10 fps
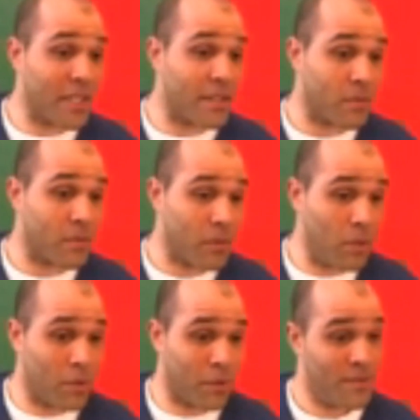question.
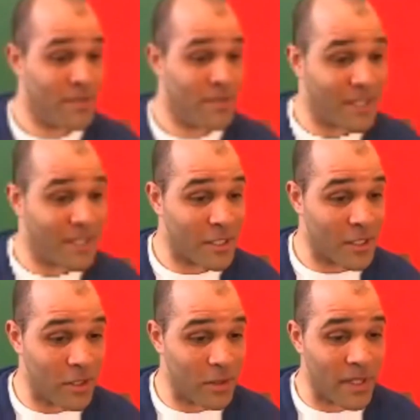Ooh, that's a
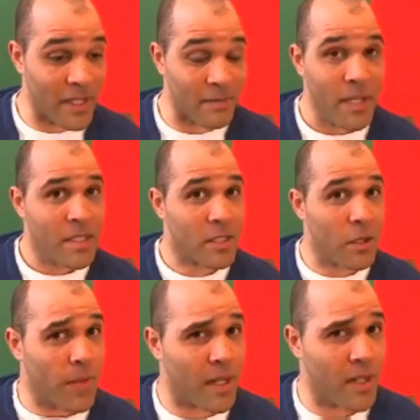good one.
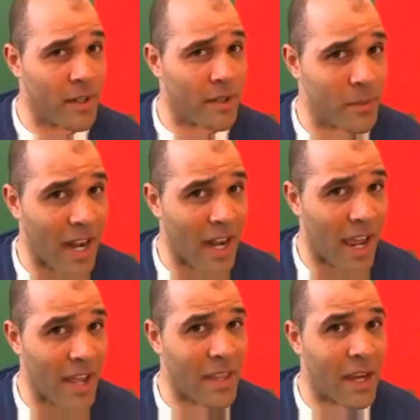So we're you're we're
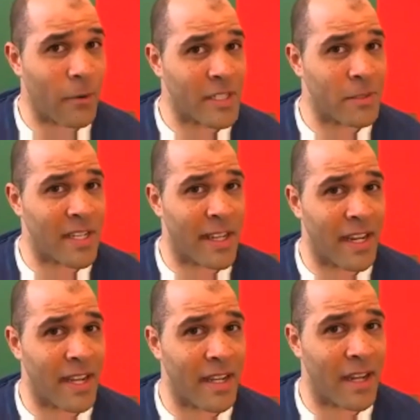gonna end that question by
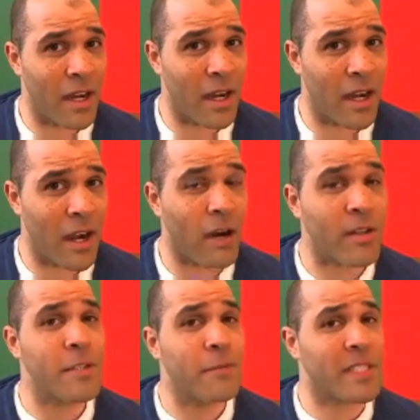saying uh,
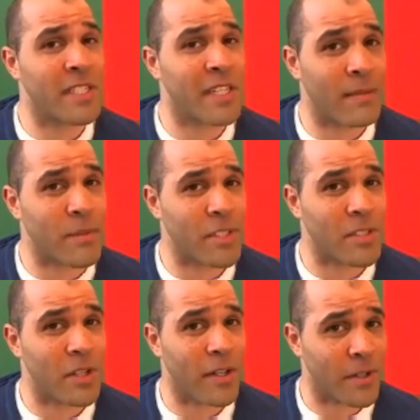artsy fartsy games
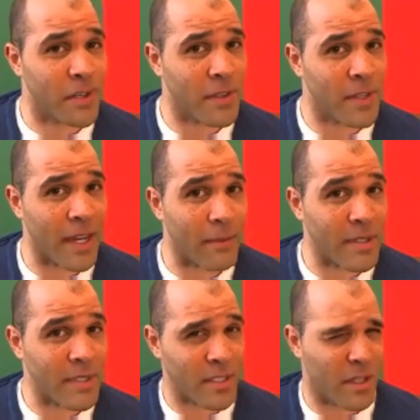just aren't your thing,
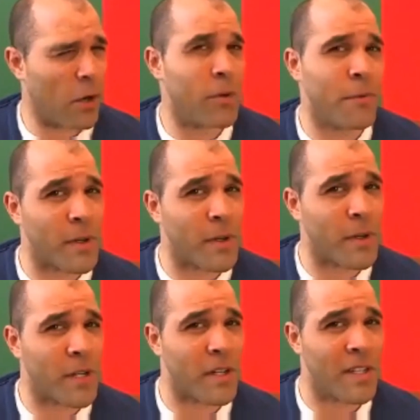which is code
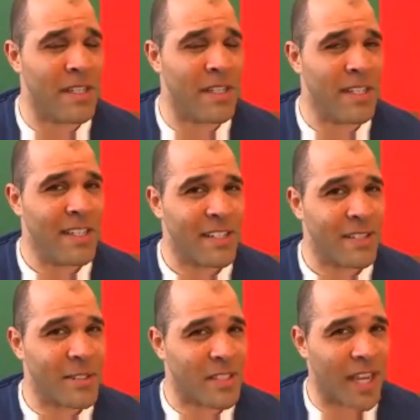for
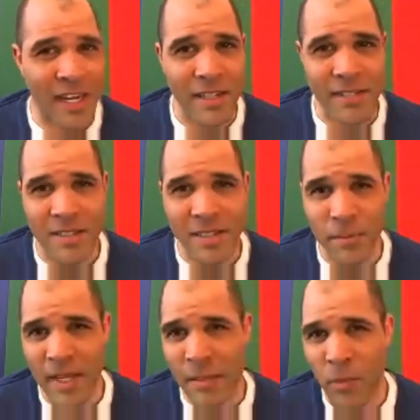you saying
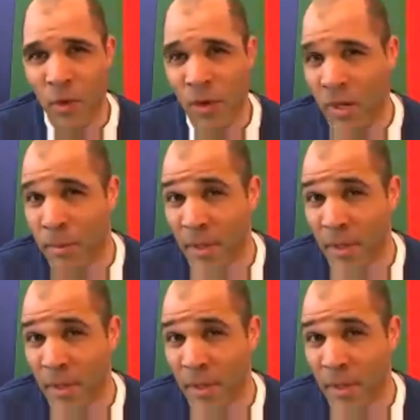something no, more